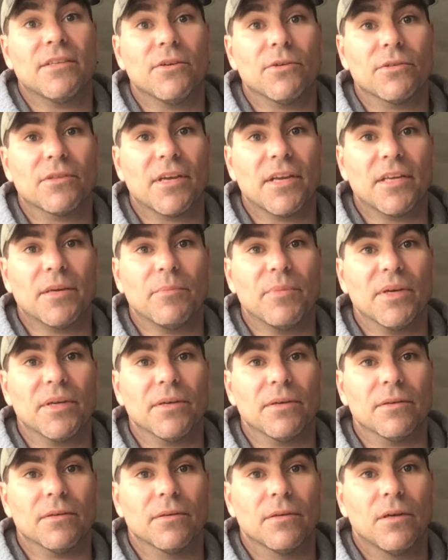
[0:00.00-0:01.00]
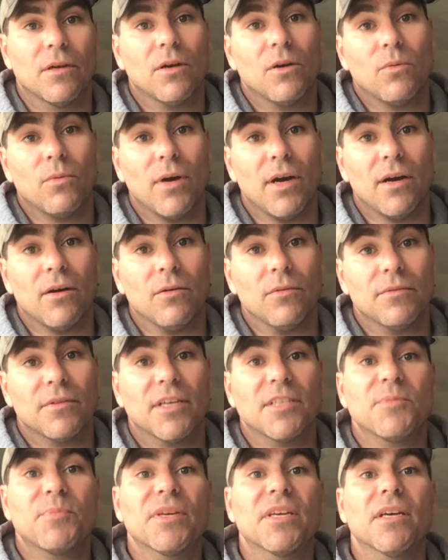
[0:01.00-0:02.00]
the Earth getting bigger? Well,
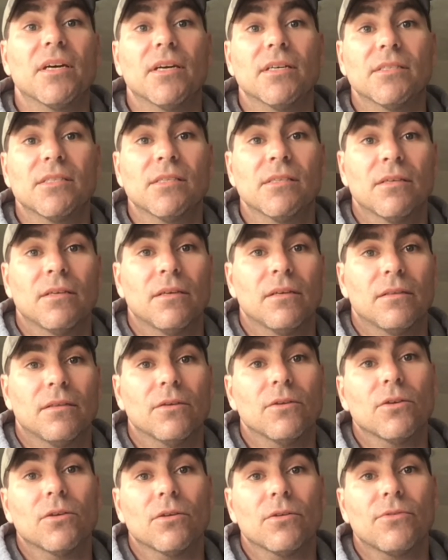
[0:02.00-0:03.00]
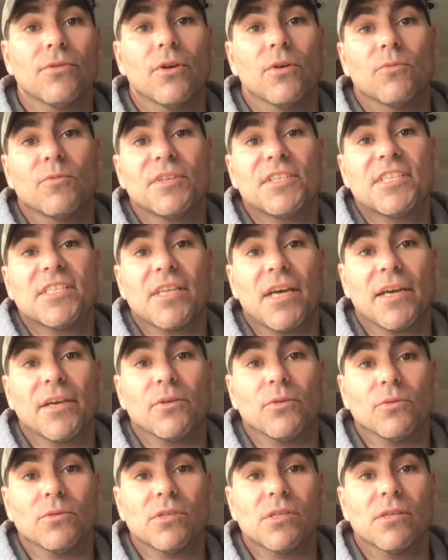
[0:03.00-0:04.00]
that's because the Earth
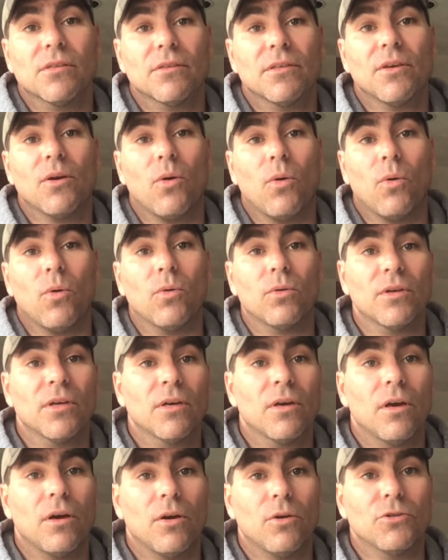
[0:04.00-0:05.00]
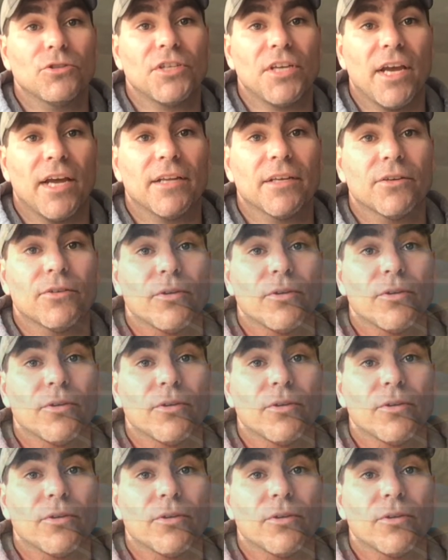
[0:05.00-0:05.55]
recycles the old oceanic